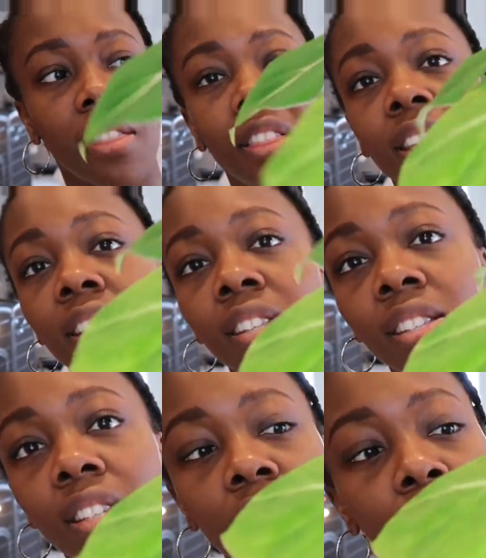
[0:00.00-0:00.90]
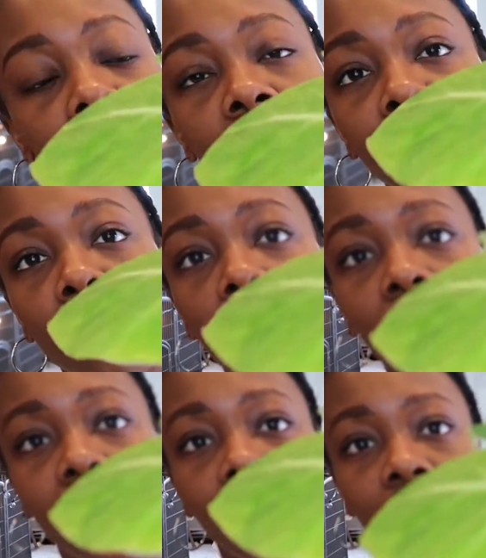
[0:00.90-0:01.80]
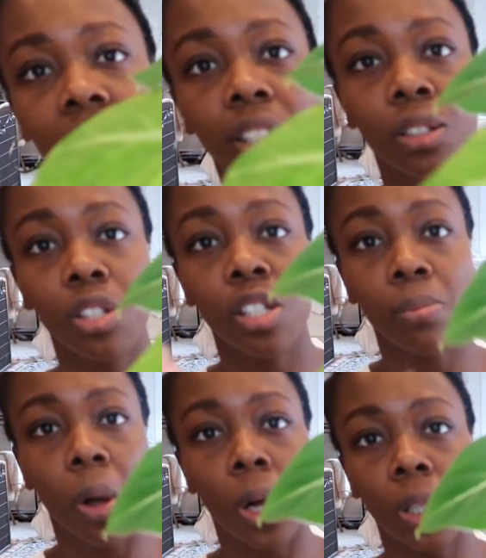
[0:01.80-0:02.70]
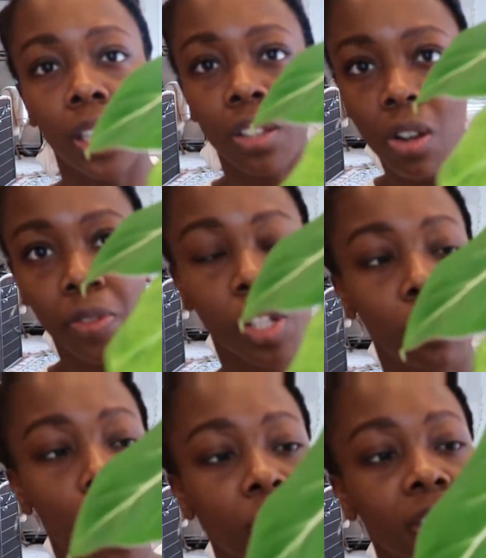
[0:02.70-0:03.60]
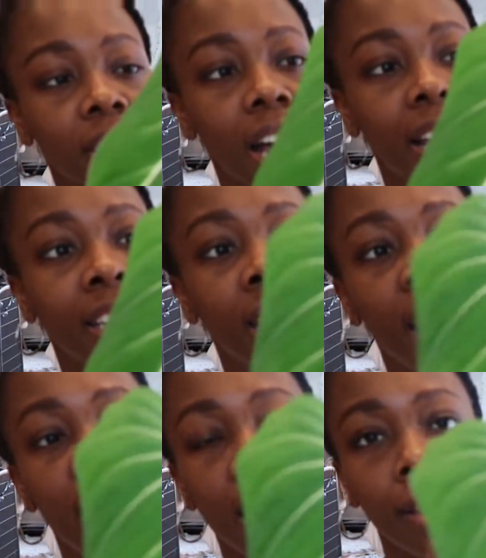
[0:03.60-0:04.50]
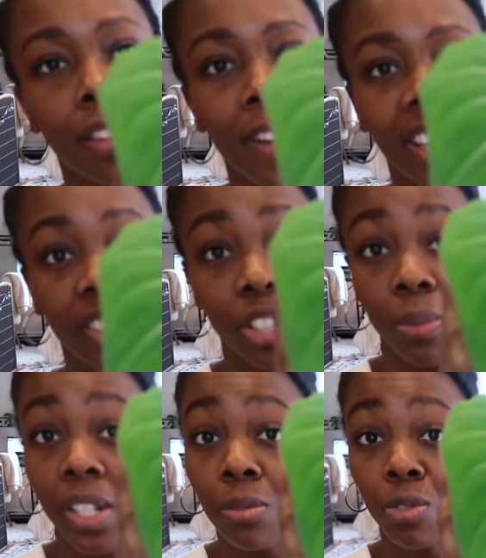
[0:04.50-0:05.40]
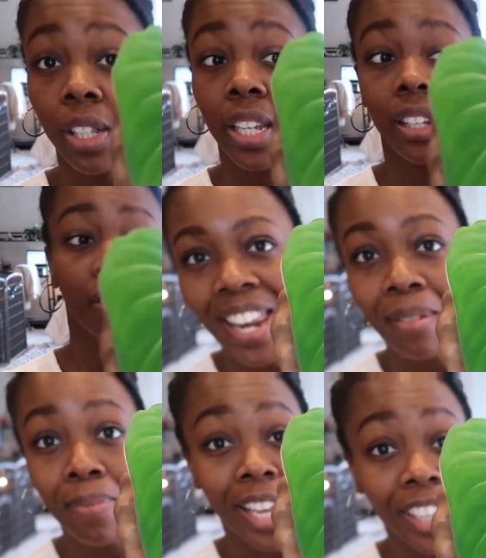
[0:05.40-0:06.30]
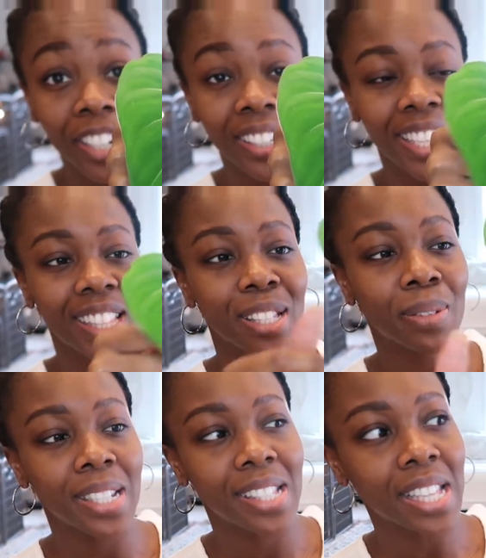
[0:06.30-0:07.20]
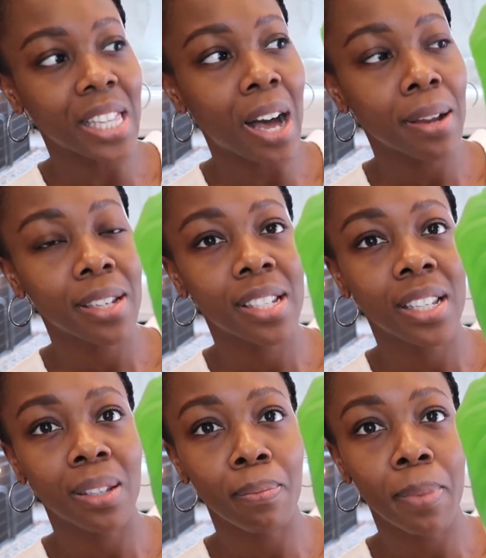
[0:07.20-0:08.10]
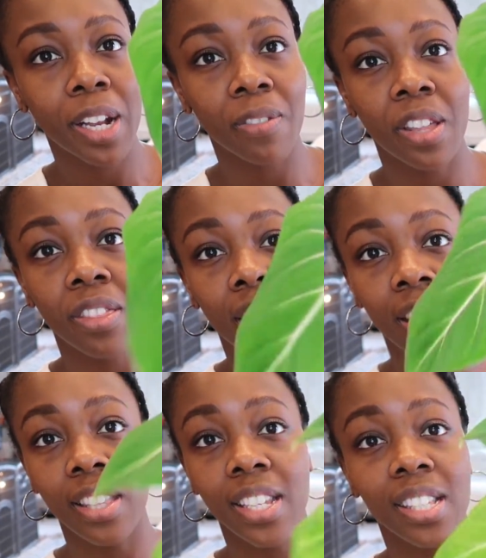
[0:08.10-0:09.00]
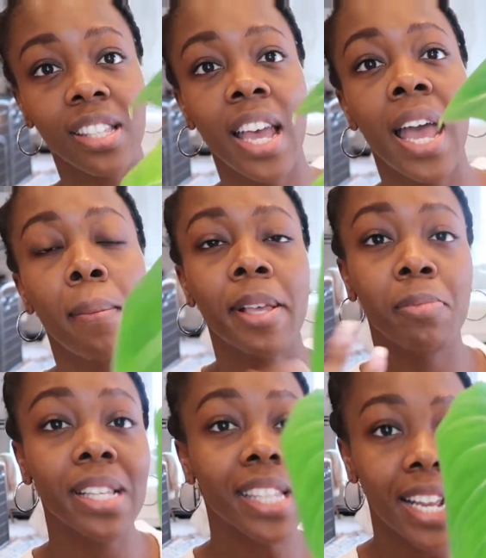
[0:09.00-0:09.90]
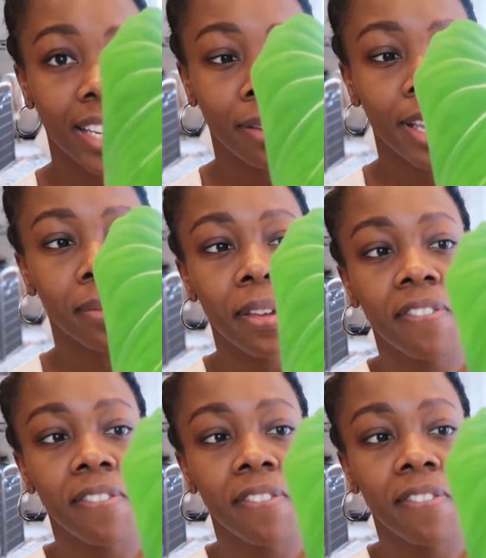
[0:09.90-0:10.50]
these two leaves are obviously a little small, like they're on the smaller side, and the fact that this one is really getting bigger, like this one is a lot bigger than these, makes me excited, makes me